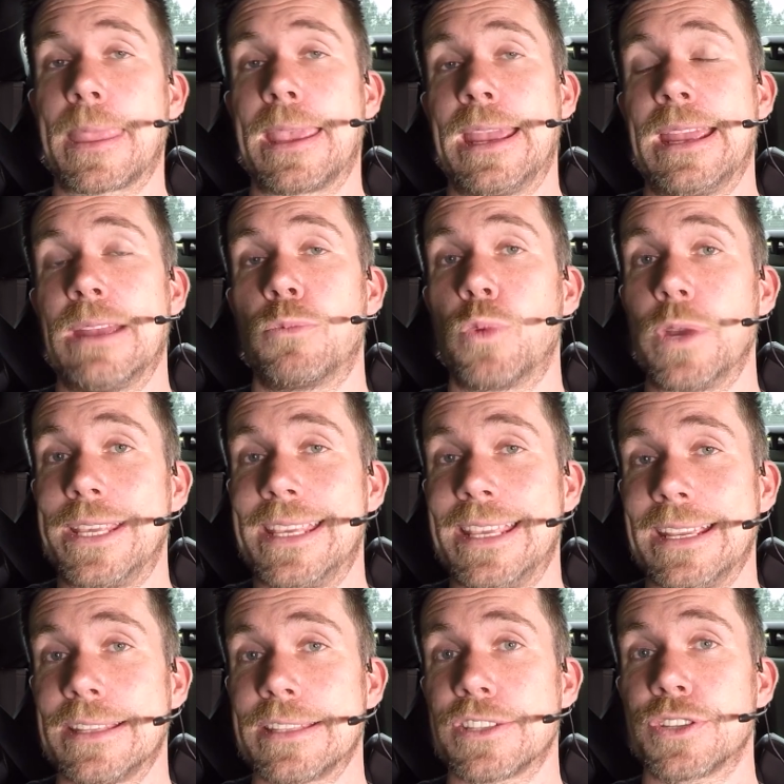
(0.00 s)
and we
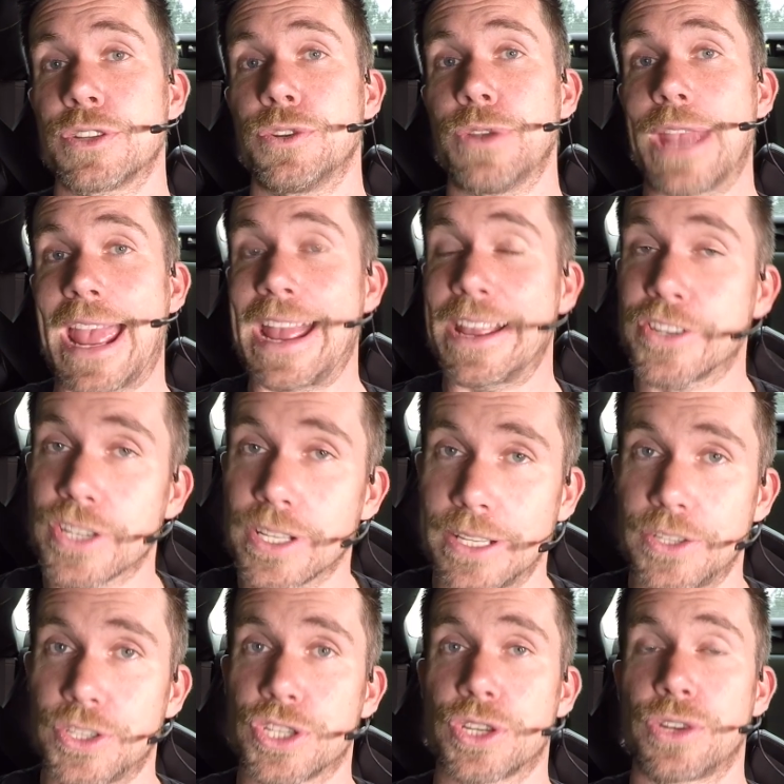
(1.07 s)
get to
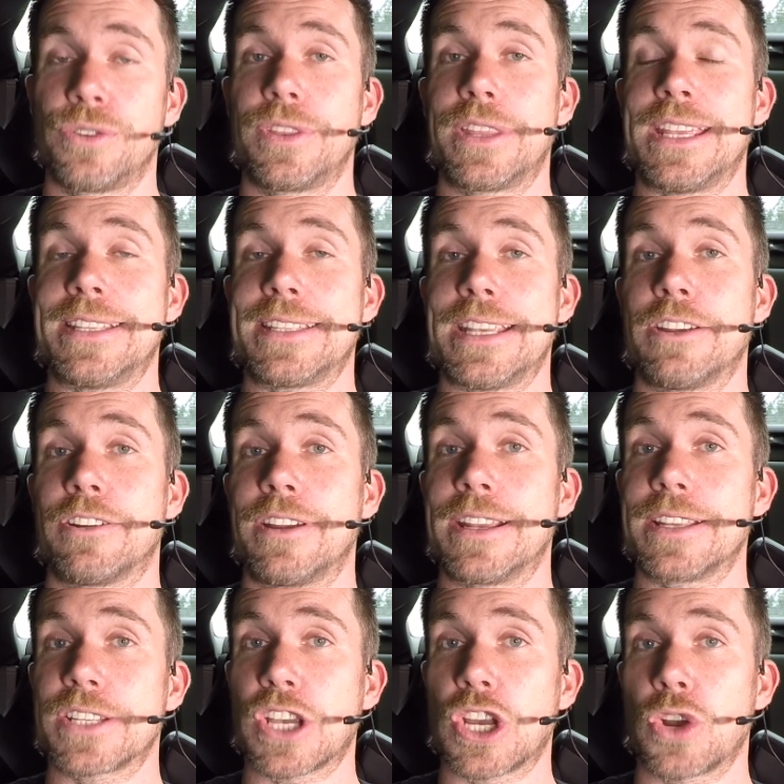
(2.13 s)
actually tune these
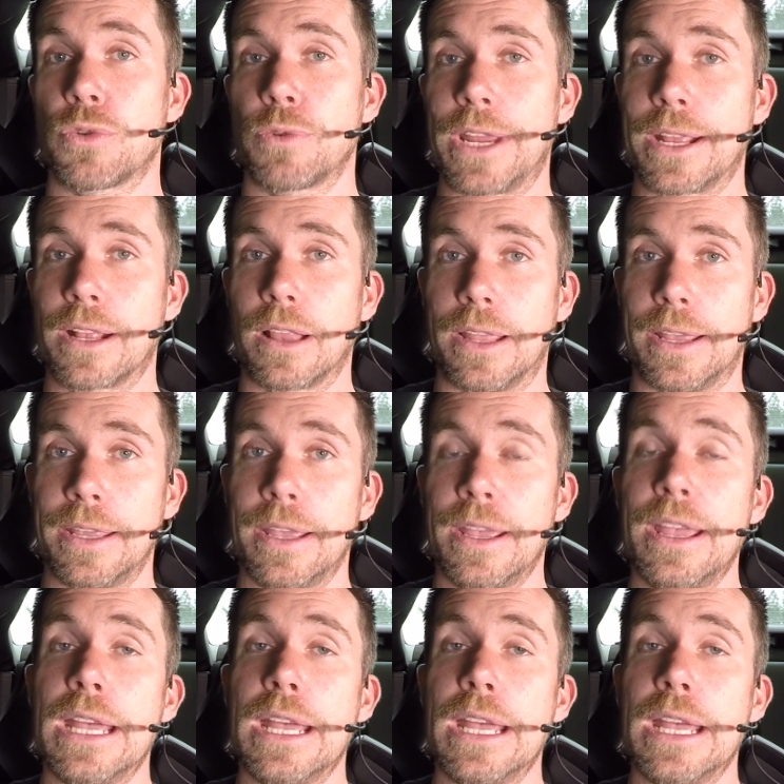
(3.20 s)
areas correctly,